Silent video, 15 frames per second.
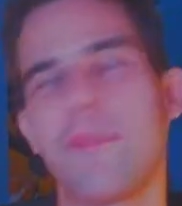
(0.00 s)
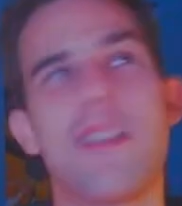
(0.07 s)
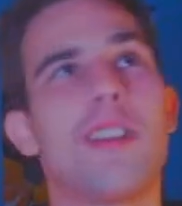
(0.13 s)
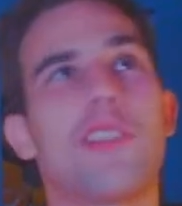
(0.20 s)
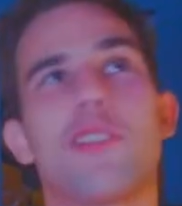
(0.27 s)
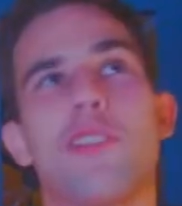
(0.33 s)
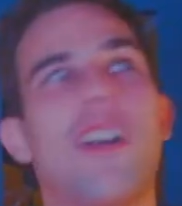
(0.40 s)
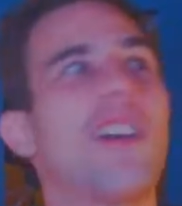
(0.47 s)

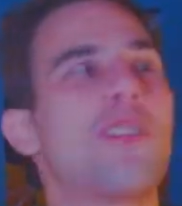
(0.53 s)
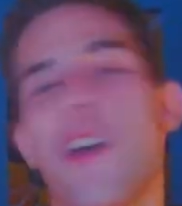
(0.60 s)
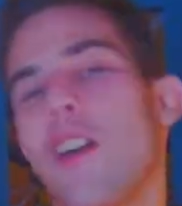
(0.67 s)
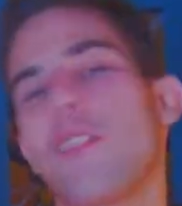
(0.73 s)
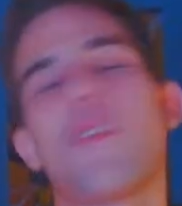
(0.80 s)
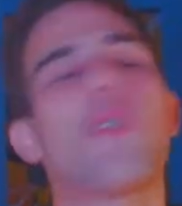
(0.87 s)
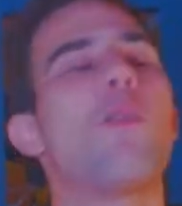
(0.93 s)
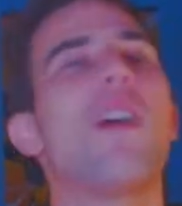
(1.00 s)
our, our, all
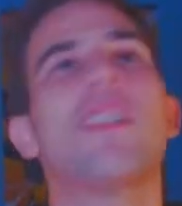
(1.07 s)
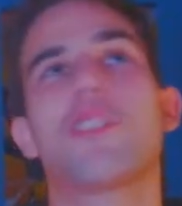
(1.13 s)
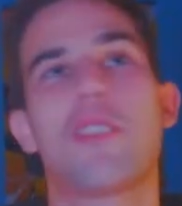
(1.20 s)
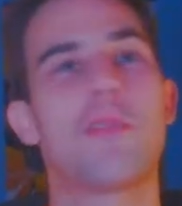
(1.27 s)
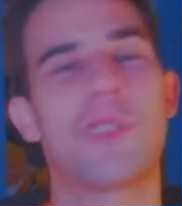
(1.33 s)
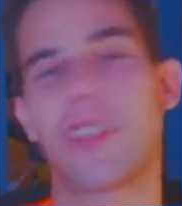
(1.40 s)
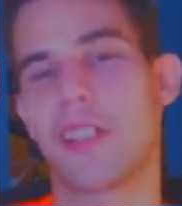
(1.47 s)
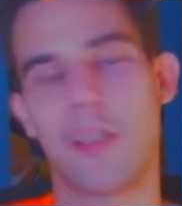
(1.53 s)
of our wildest
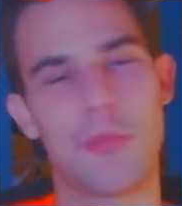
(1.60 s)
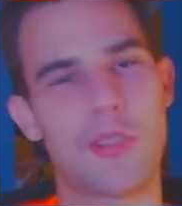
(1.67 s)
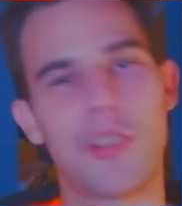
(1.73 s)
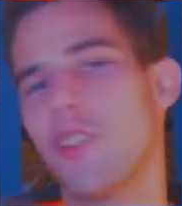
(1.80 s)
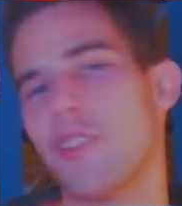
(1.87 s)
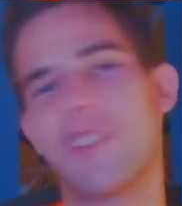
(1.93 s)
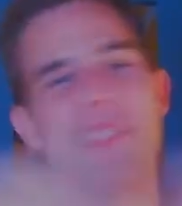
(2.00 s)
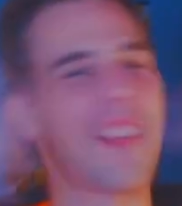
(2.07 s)
dreams are going to come
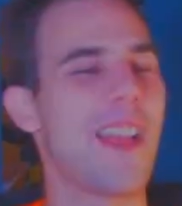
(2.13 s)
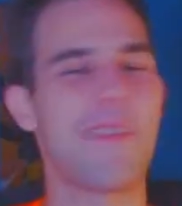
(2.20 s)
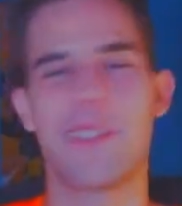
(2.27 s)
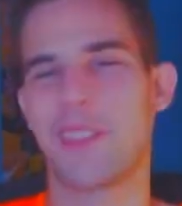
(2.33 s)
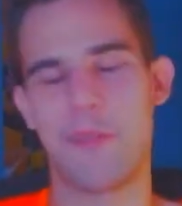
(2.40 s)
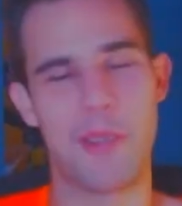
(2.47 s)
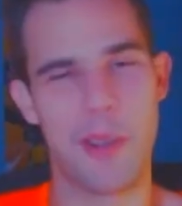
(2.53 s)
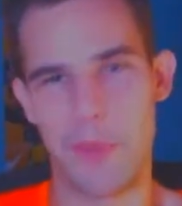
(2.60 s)
true. It's
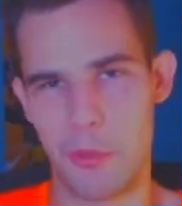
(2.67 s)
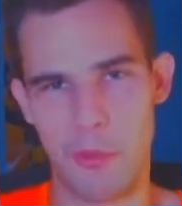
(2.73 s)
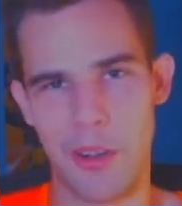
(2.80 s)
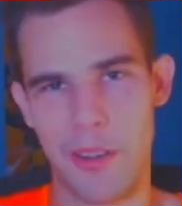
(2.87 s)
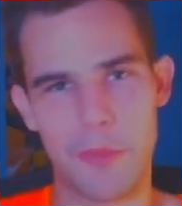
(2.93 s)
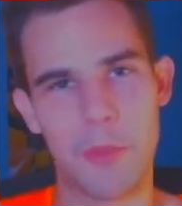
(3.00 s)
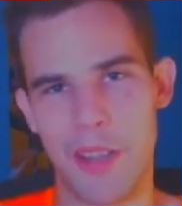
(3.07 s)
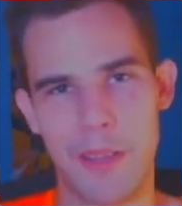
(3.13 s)
everything we ever wanted
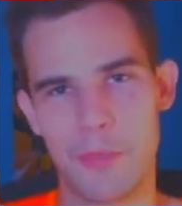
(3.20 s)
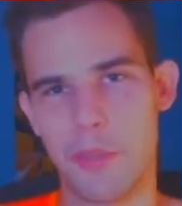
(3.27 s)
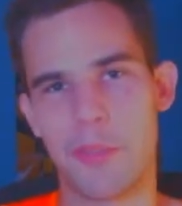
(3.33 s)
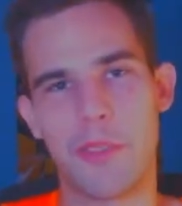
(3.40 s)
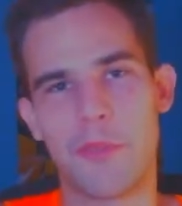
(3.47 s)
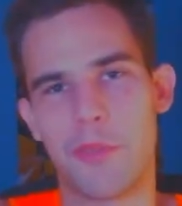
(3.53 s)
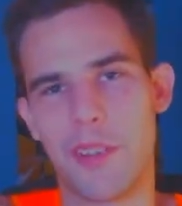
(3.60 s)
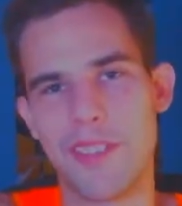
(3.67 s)
from Don Bluth and Friends.